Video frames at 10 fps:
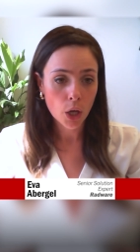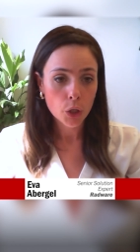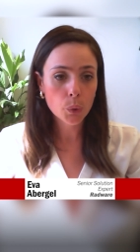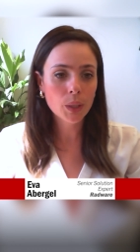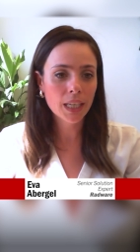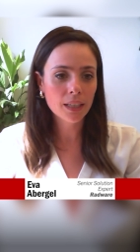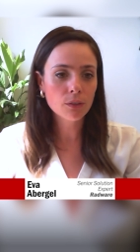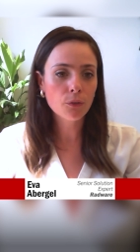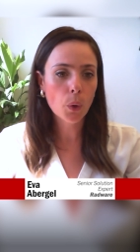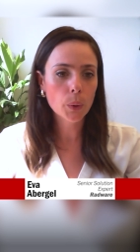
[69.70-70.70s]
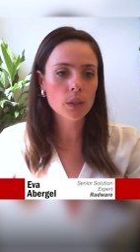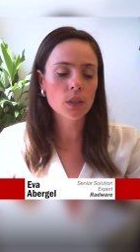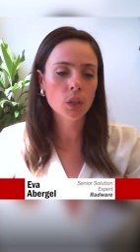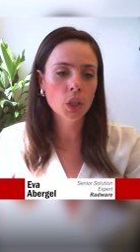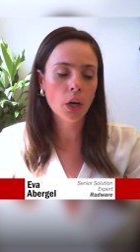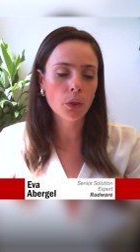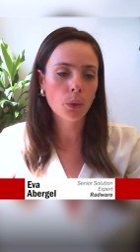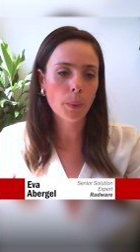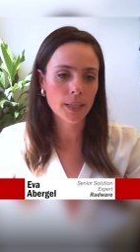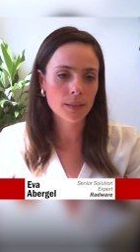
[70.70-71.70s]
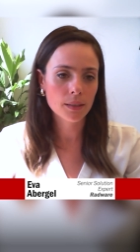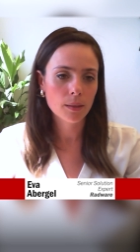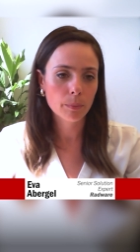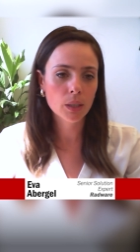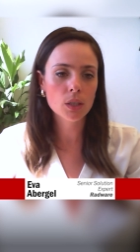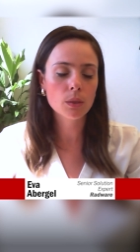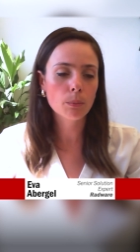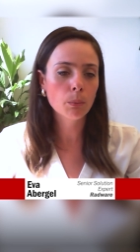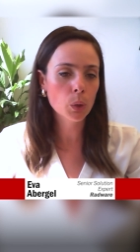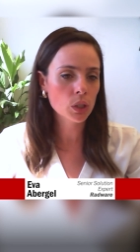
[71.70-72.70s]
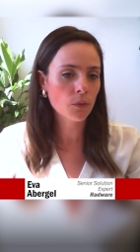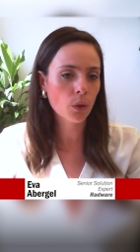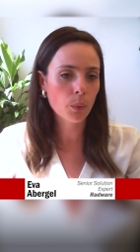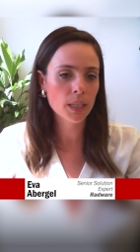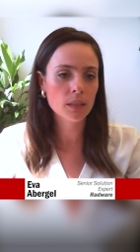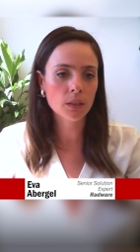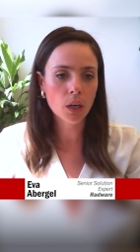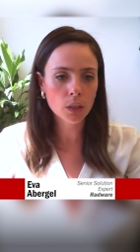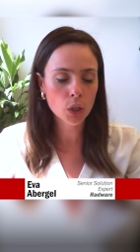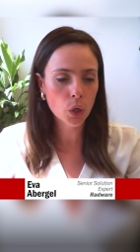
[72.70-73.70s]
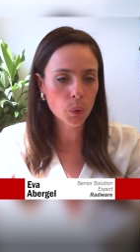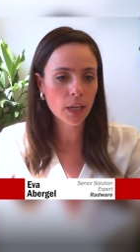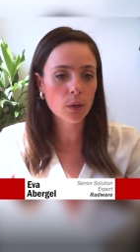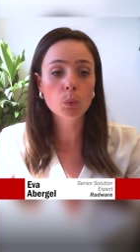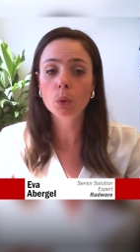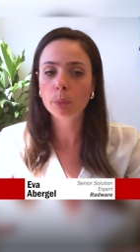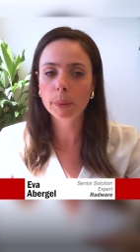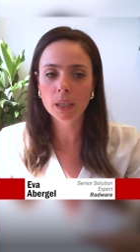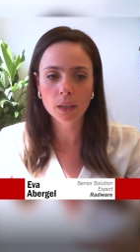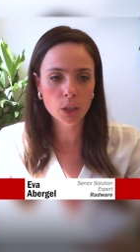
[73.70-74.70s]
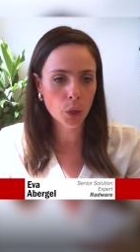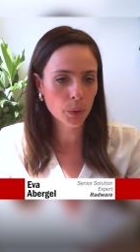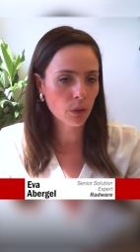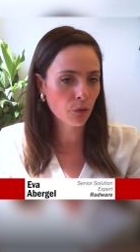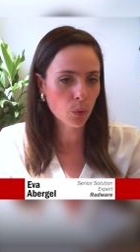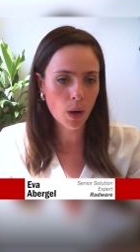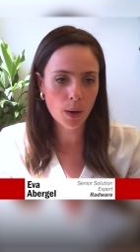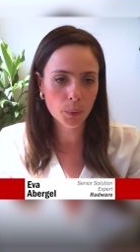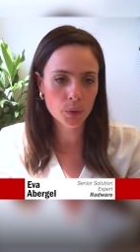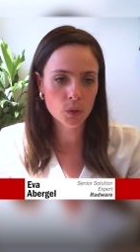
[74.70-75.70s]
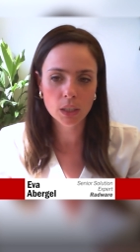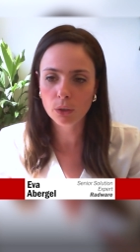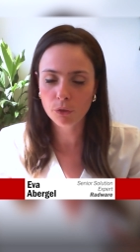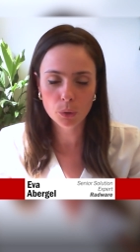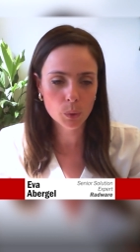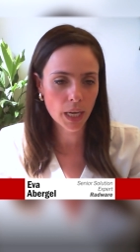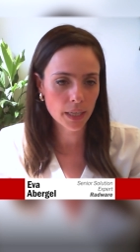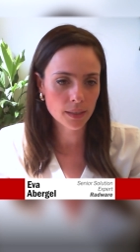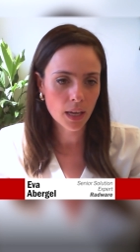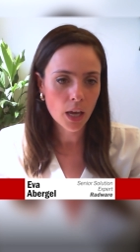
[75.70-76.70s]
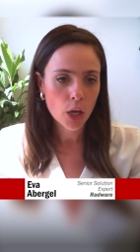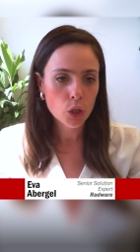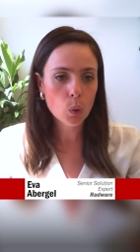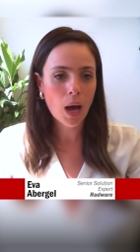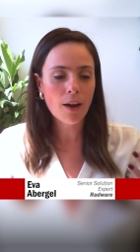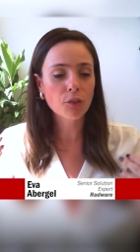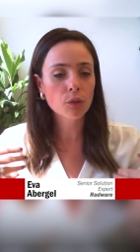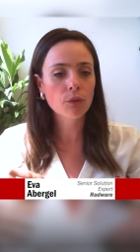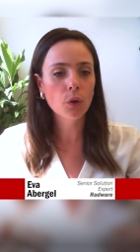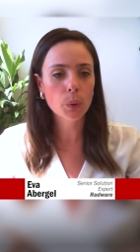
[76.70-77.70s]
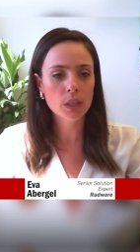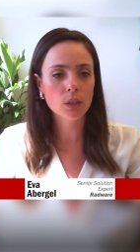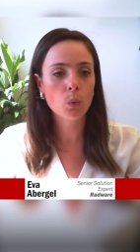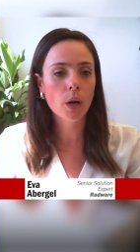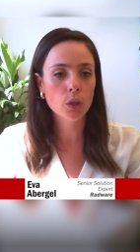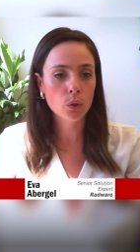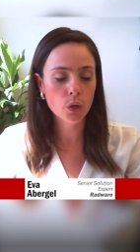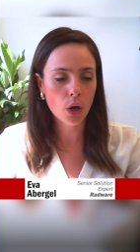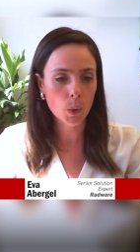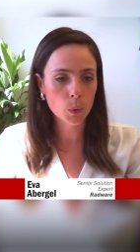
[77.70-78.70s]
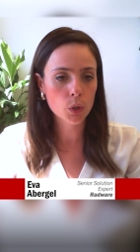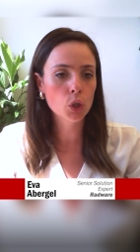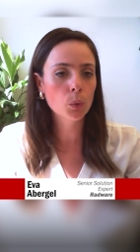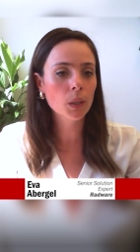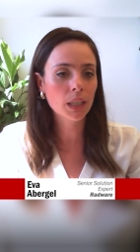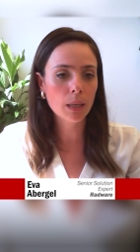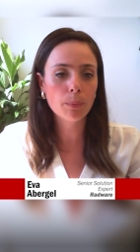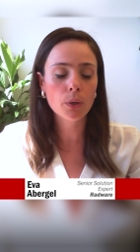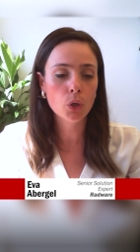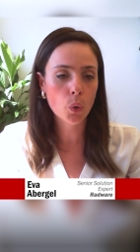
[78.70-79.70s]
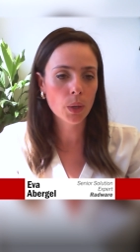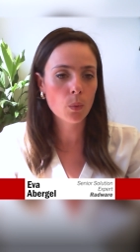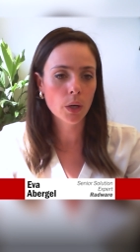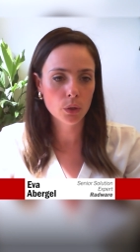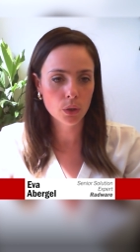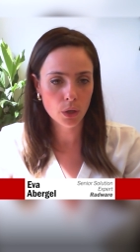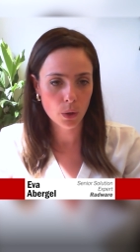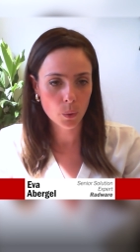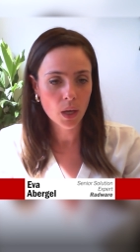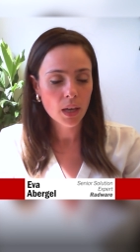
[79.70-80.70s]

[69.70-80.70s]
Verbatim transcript: You can't focus on non-threats because most of the threats are unknown, will be unknown in a few hours, in a few days. You have to focus on what you know, because you will keep on knowing what you know.